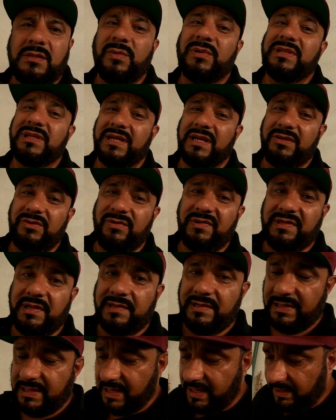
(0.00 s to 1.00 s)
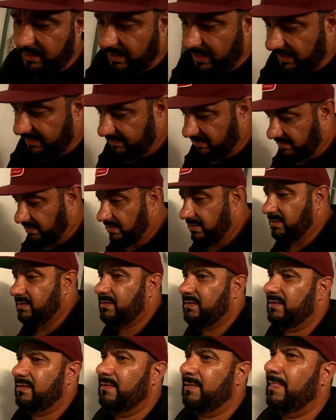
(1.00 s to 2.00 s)
The one thing I do say is I gotta like
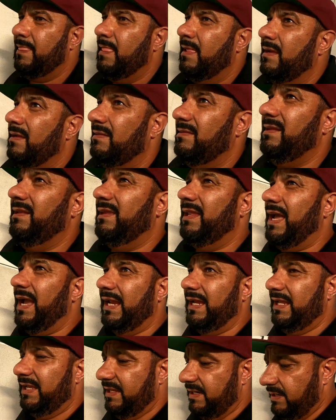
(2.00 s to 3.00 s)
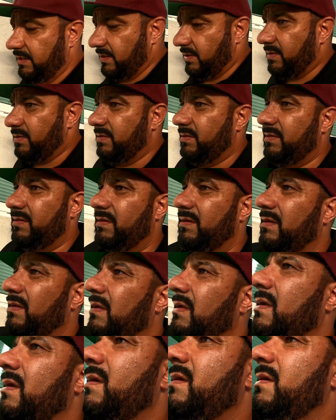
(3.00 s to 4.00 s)
the lighting in here.
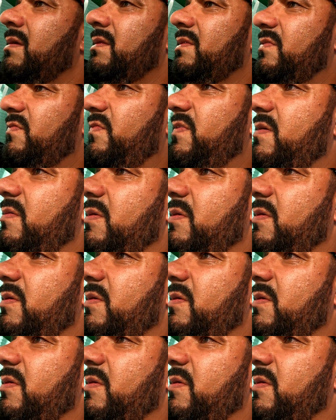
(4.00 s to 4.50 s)
It's